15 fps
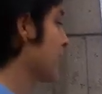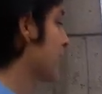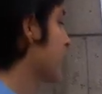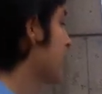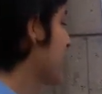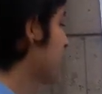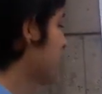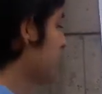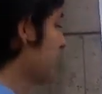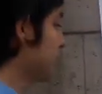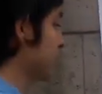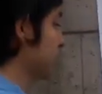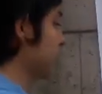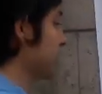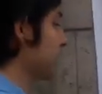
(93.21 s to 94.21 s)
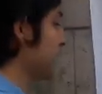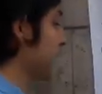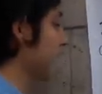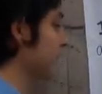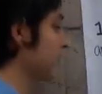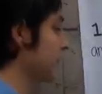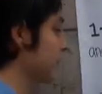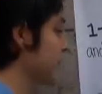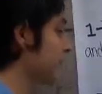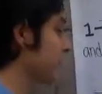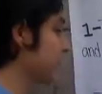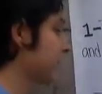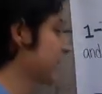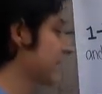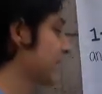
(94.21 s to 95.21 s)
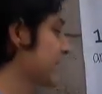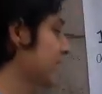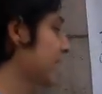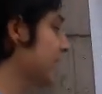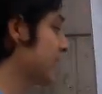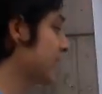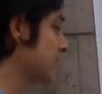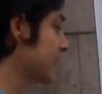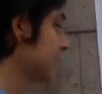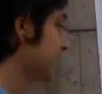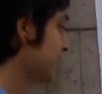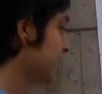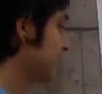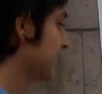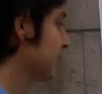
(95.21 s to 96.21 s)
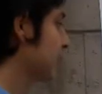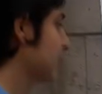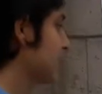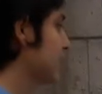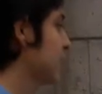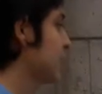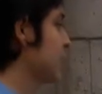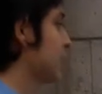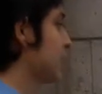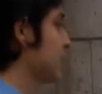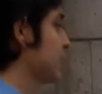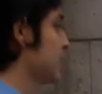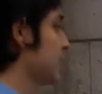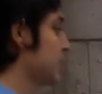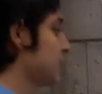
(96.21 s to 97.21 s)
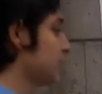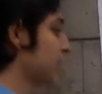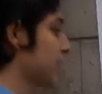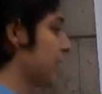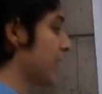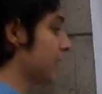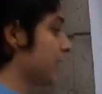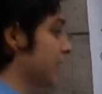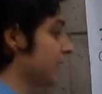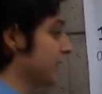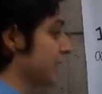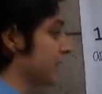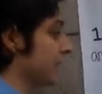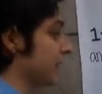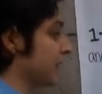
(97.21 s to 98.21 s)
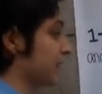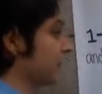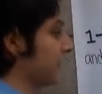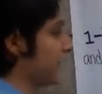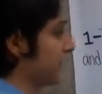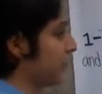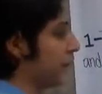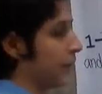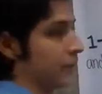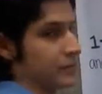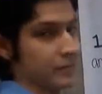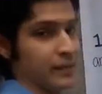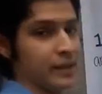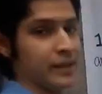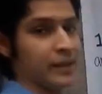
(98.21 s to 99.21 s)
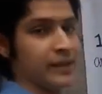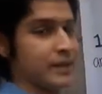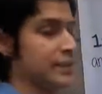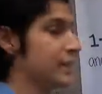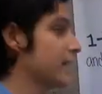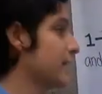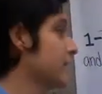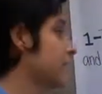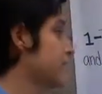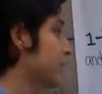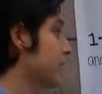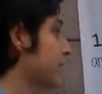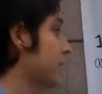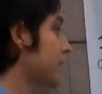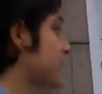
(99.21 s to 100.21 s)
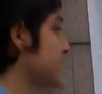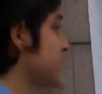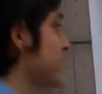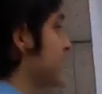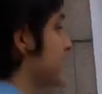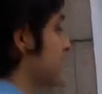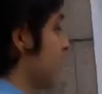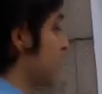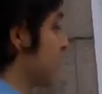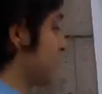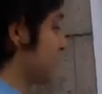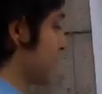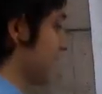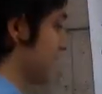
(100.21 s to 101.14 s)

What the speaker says: Then we have to divide with a vertical line to write the verb. In this case, the verb is stopped.